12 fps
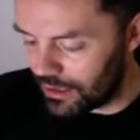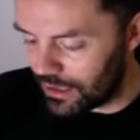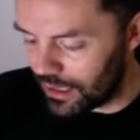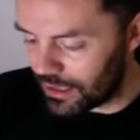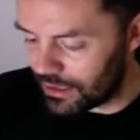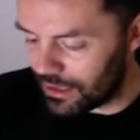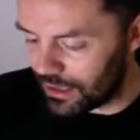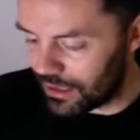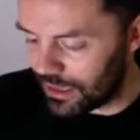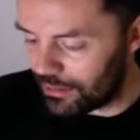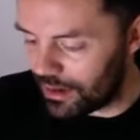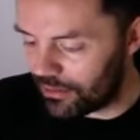last 10
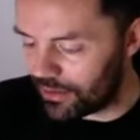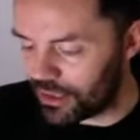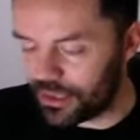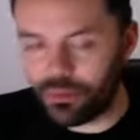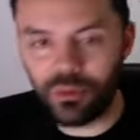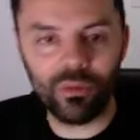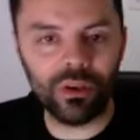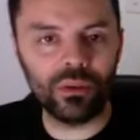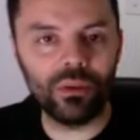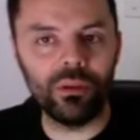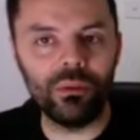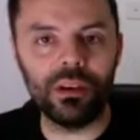game average has been
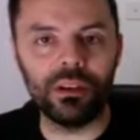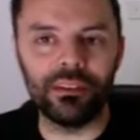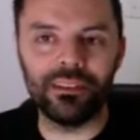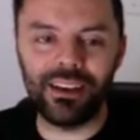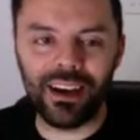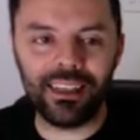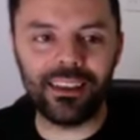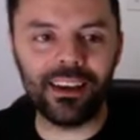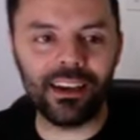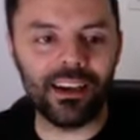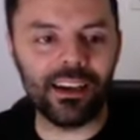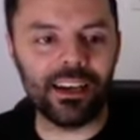121. I think
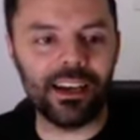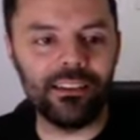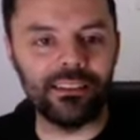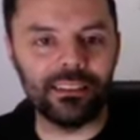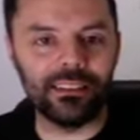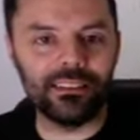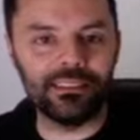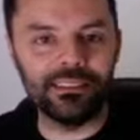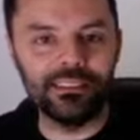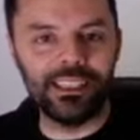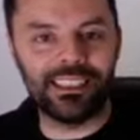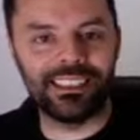I got
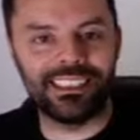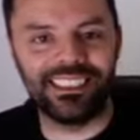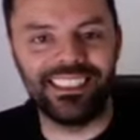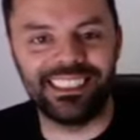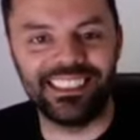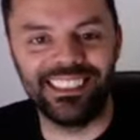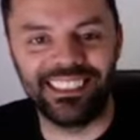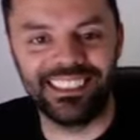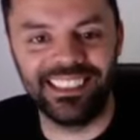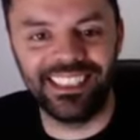you covered.